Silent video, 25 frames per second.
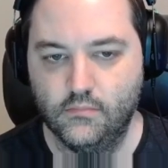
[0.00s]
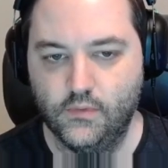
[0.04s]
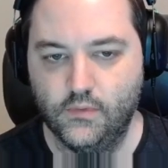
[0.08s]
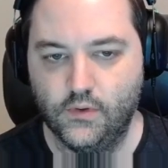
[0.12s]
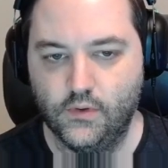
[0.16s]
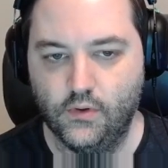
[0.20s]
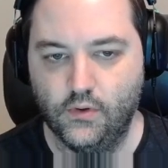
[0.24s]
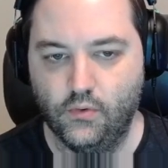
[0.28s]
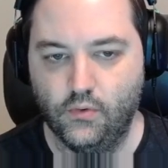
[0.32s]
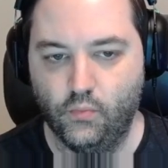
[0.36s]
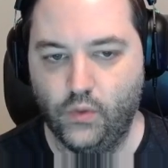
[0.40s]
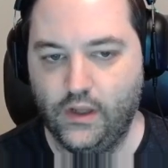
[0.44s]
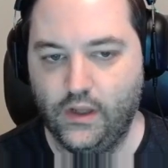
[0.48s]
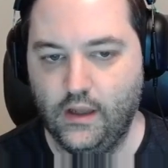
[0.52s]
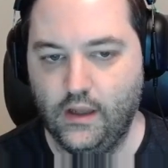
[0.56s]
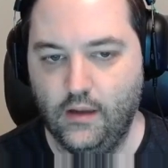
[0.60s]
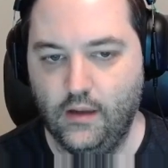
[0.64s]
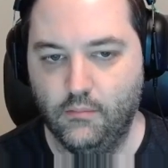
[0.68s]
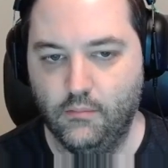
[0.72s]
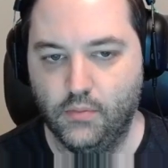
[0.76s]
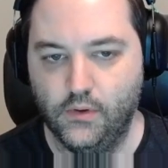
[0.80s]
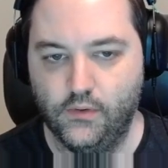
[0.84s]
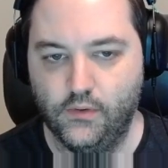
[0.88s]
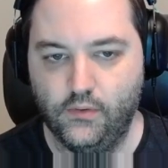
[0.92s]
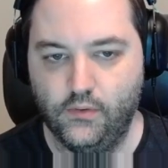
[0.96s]
So we
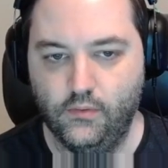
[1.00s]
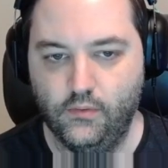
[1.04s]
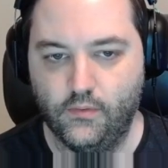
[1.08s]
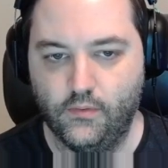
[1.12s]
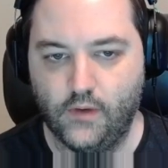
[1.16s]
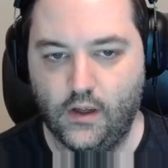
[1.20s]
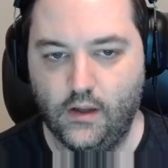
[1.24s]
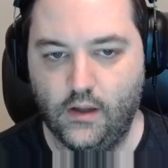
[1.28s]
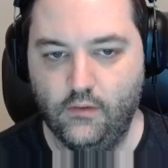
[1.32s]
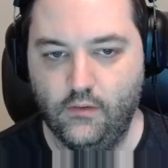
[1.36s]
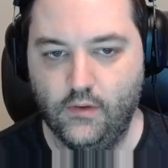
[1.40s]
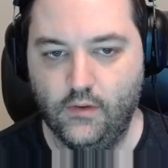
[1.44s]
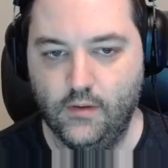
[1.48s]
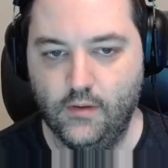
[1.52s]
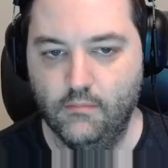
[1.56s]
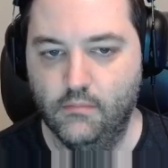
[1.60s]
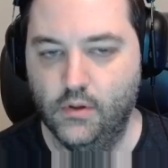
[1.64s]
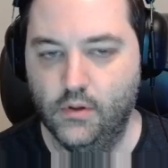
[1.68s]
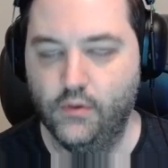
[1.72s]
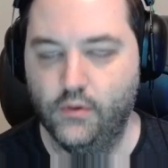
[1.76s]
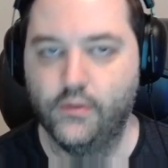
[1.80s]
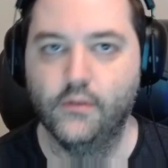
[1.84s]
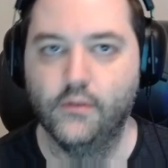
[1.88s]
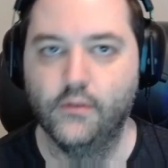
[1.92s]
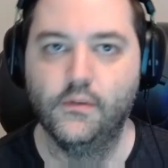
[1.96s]
can't put 2, 5 in
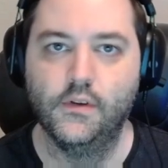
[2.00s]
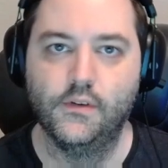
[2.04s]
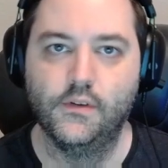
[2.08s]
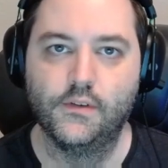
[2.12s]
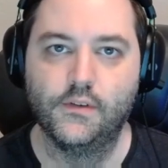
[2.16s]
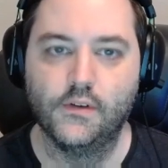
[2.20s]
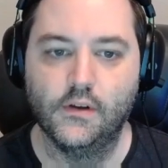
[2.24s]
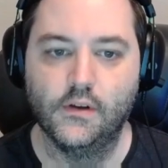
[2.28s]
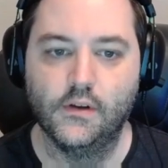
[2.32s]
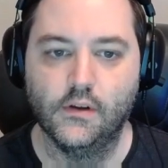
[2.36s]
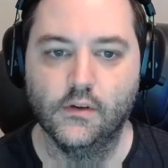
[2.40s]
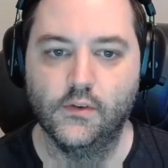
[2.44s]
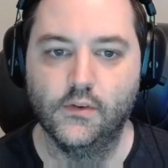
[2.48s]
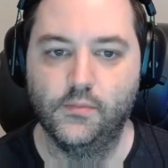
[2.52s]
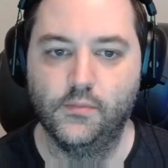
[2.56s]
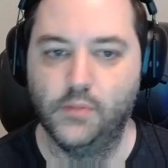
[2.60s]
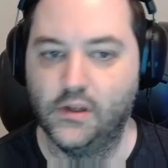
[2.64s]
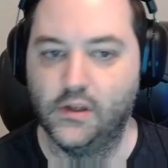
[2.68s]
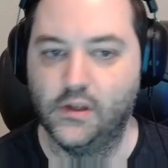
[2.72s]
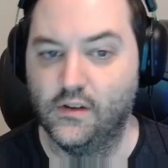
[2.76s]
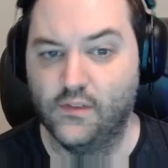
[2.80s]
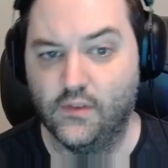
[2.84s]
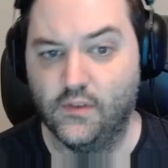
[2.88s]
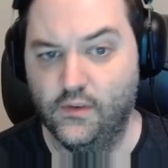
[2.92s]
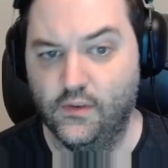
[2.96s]
both of these cells
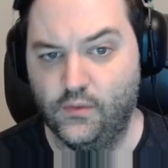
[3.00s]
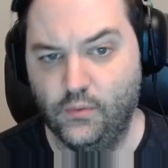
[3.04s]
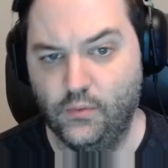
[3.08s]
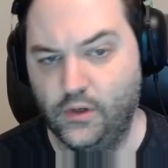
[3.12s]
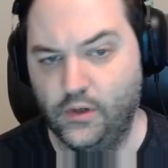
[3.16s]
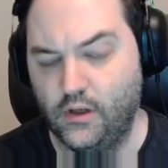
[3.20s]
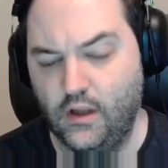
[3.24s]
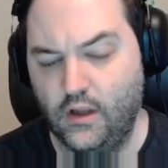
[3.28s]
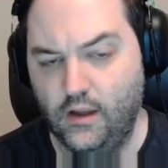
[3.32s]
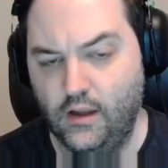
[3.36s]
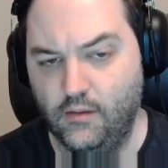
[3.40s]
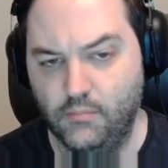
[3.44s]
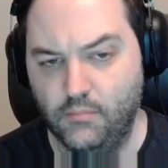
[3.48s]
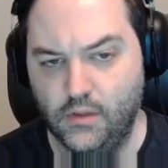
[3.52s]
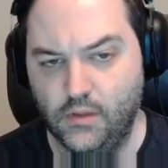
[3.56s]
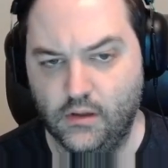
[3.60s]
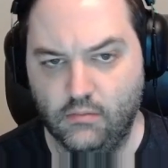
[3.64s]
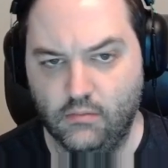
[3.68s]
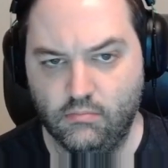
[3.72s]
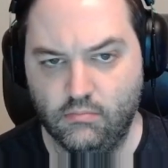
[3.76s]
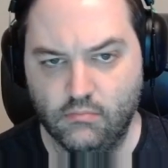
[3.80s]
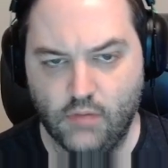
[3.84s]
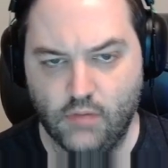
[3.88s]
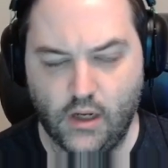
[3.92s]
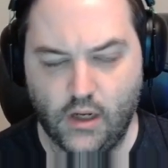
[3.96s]
because this one can't
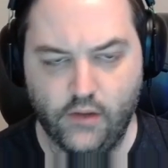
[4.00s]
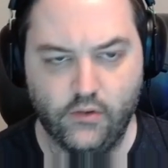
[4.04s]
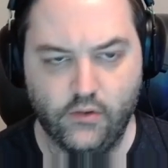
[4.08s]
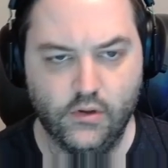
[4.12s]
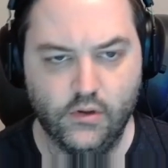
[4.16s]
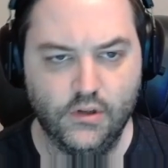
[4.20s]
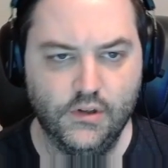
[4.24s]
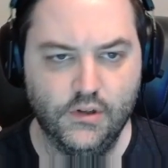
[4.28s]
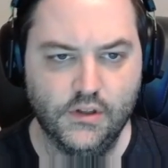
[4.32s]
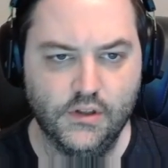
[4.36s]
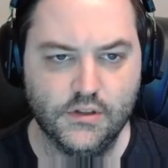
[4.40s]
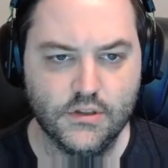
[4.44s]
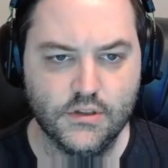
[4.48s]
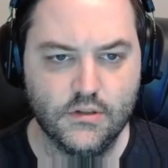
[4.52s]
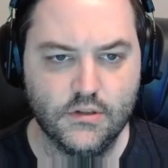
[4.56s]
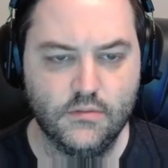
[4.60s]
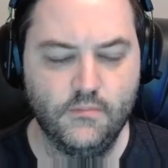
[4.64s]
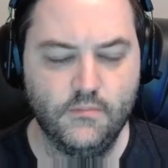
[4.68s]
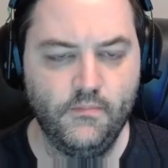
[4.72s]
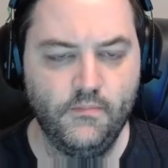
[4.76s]
be either digit.